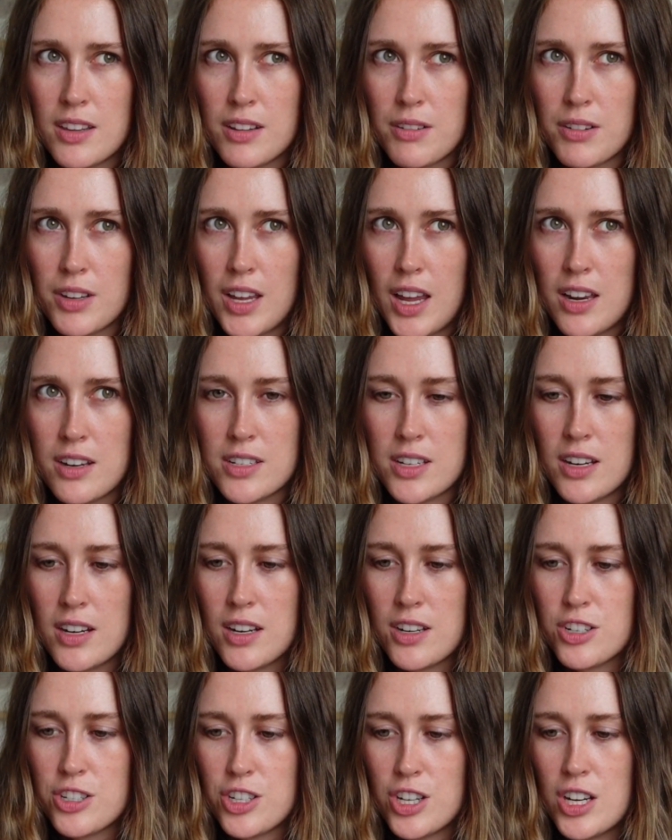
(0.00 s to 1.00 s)
They were like
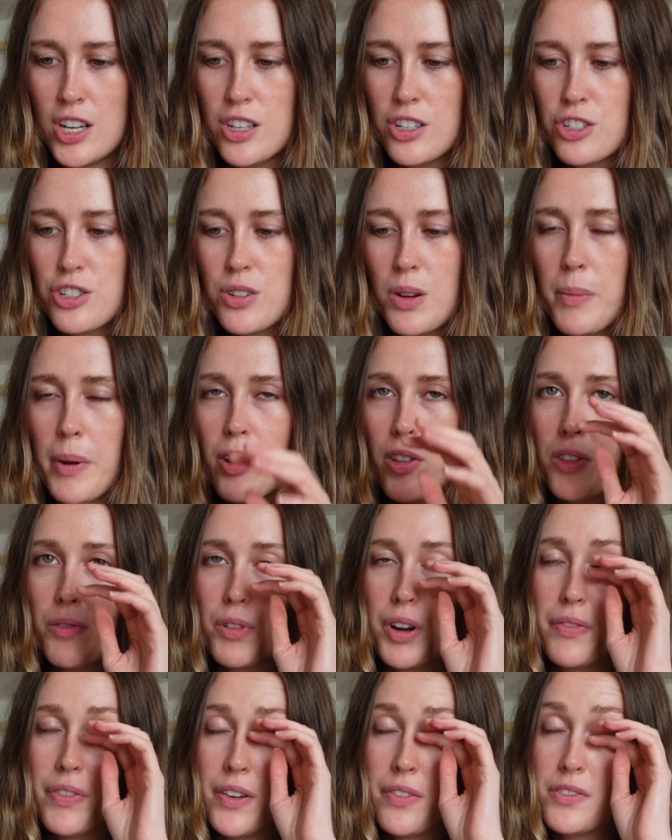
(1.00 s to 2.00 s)
18-ish each, about
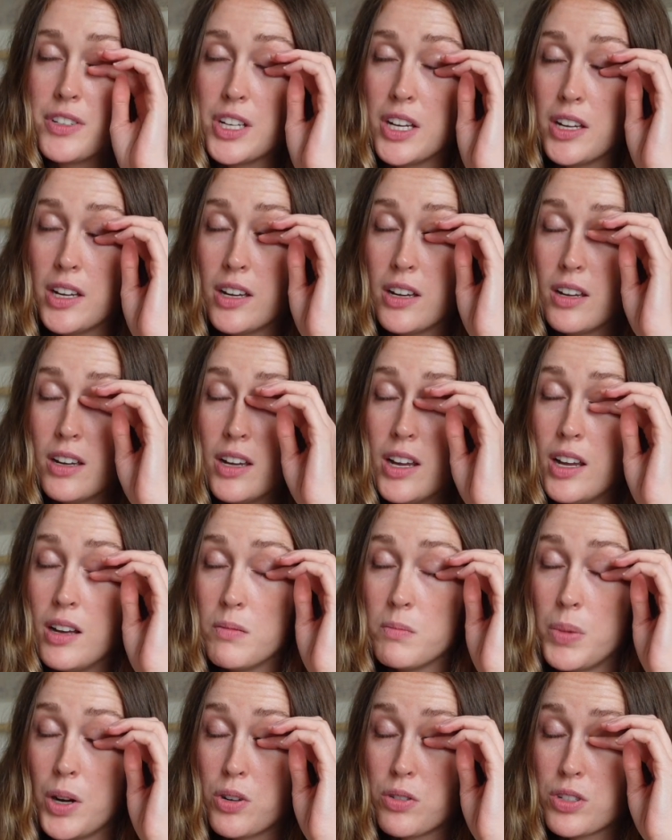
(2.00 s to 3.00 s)
$350
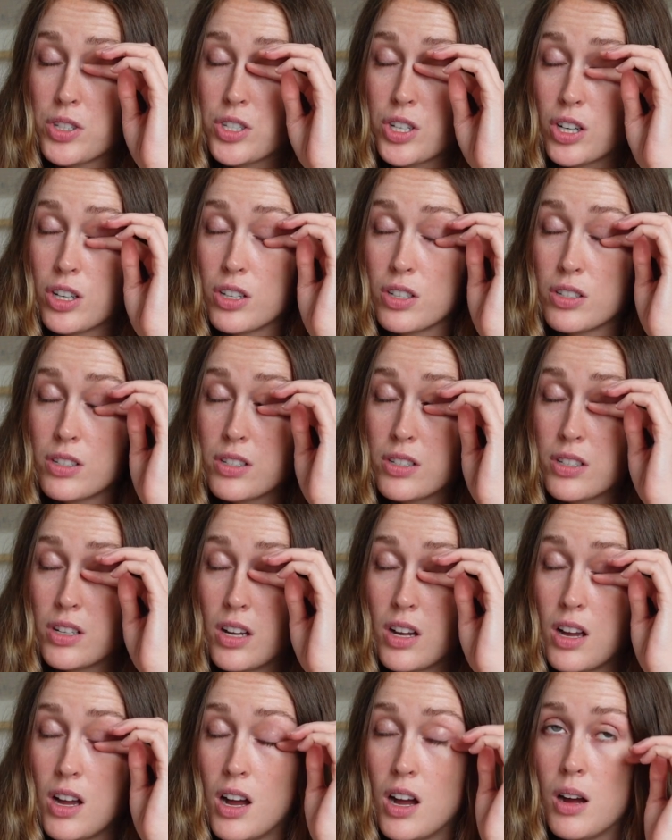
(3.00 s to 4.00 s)
in
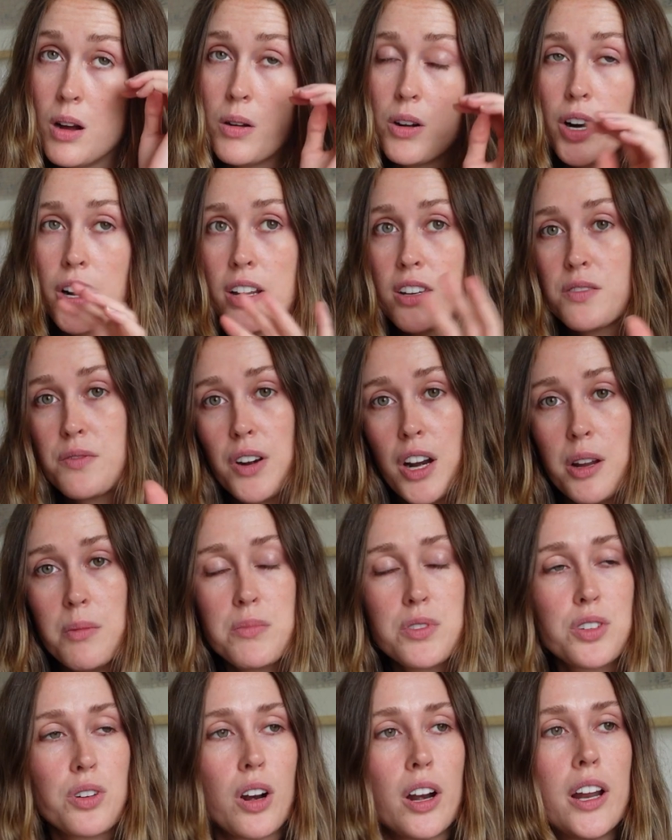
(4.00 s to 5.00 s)
posters, or I guess
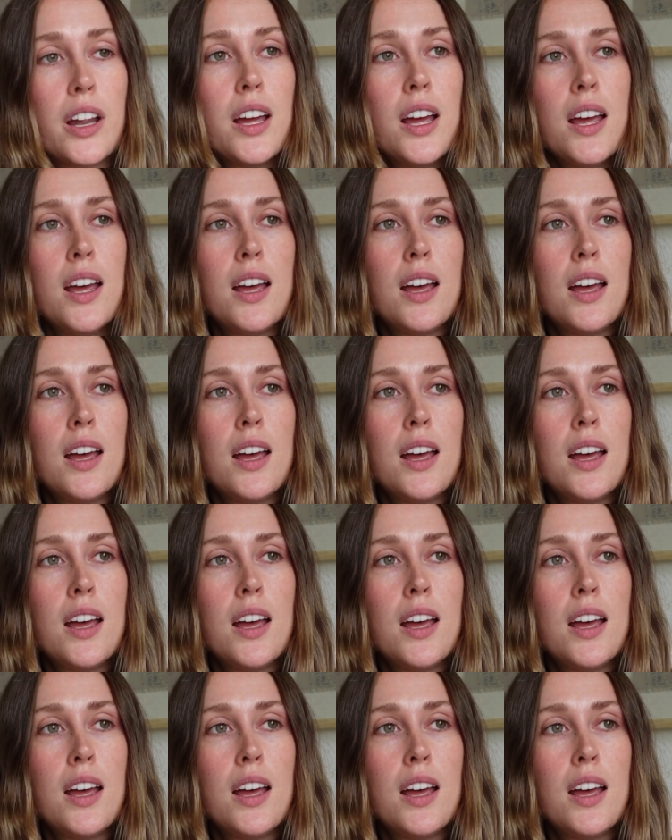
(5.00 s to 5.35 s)
frames, sorry.